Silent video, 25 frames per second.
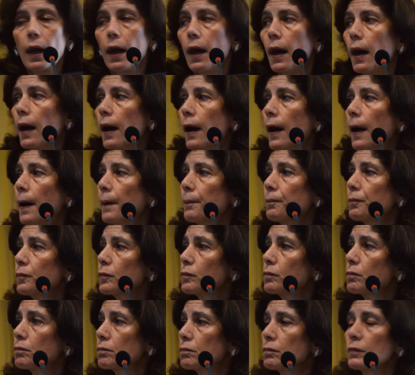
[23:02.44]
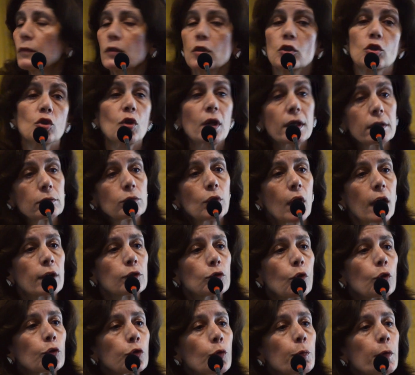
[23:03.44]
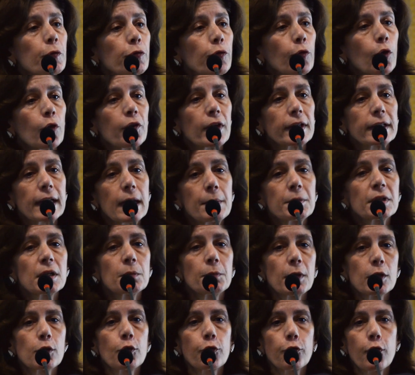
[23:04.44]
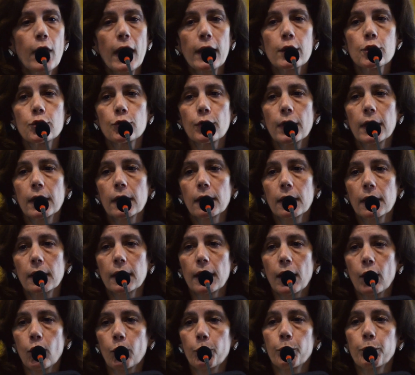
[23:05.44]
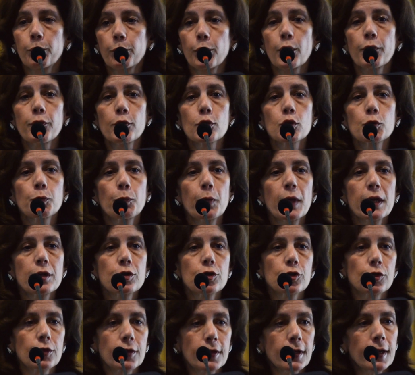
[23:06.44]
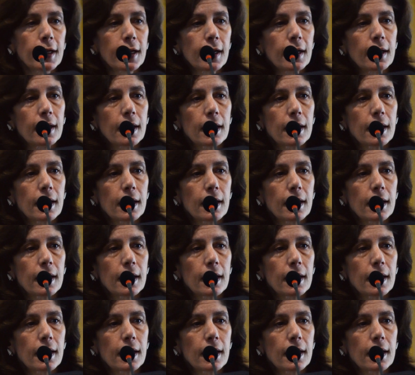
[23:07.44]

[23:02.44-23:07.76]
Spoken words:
So I told you before that limited manufacturing in our previous picture